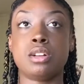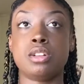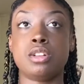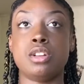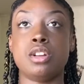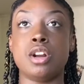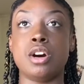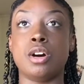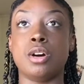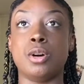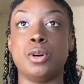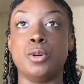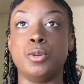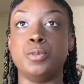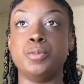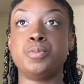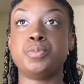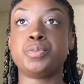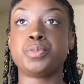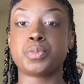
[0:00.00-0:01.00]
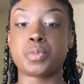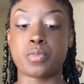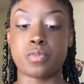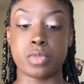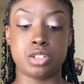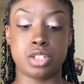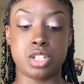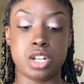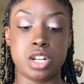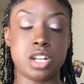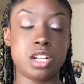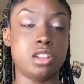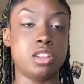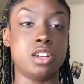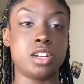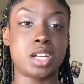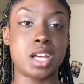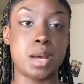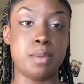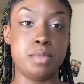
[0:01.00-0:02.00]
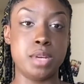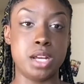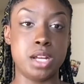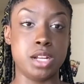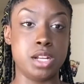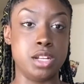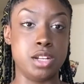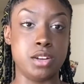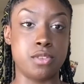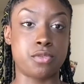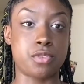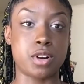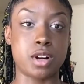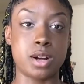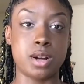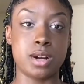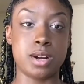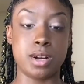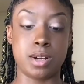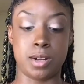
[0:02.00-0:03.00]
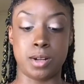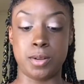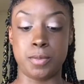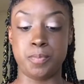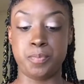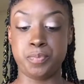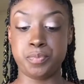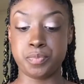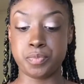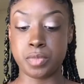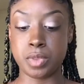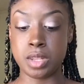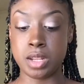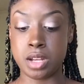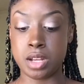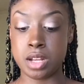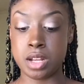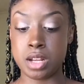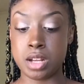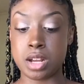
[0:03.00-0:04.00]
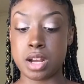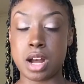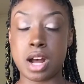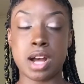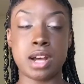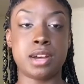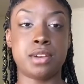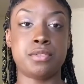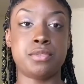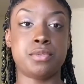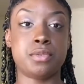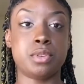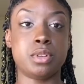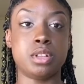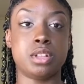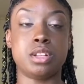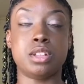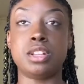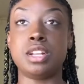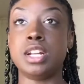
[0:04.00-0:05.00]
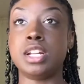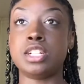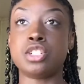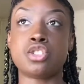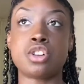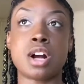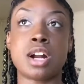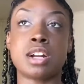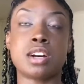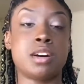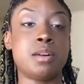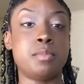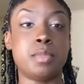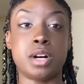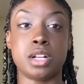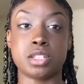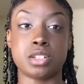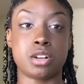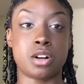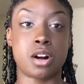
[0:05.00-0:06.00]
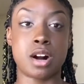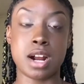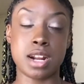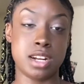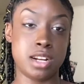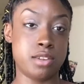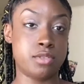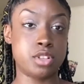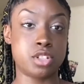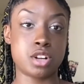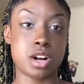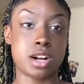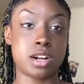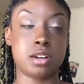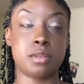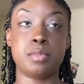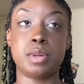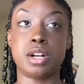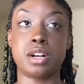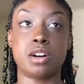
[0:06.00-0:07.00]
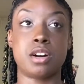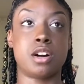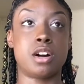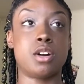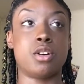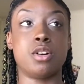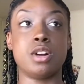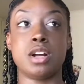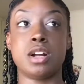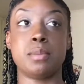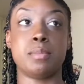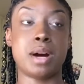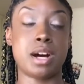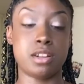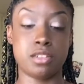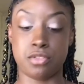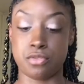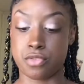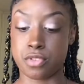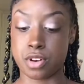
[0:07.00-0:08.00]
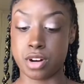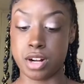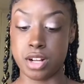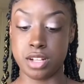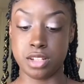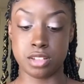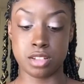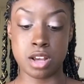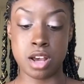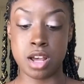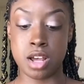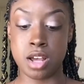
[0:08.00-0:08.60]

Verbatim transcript: you know, she didn't look at me any different. Um, I've didn't try to come on to her. I never tried to come on to her or none of my other friends.